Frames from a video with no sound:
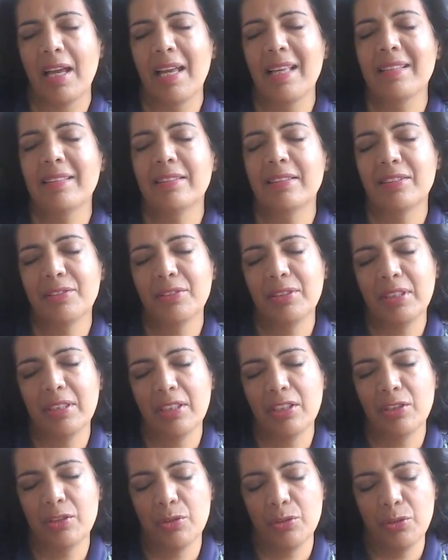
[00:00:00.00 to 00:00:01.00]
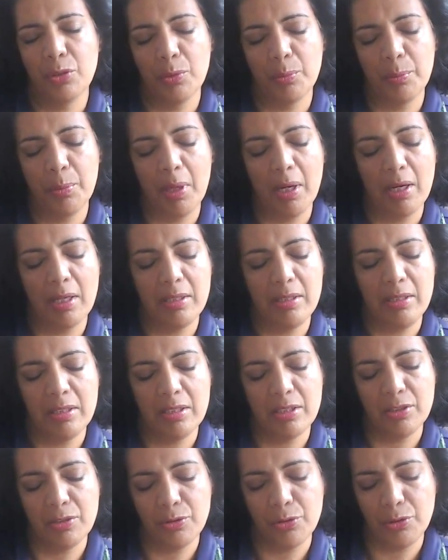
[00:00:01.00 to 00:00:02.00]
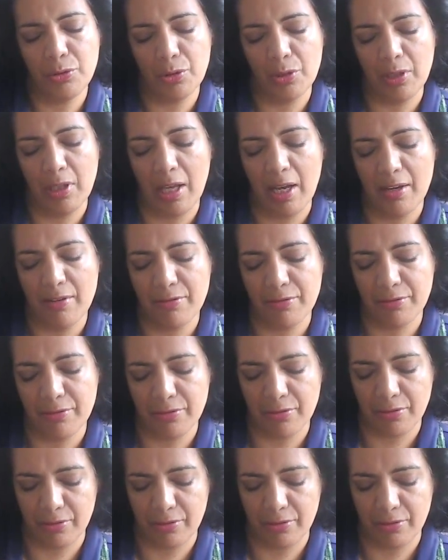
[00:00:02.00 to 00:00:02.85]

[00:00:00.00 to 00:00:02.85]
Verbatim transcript: entering into your body, into your life,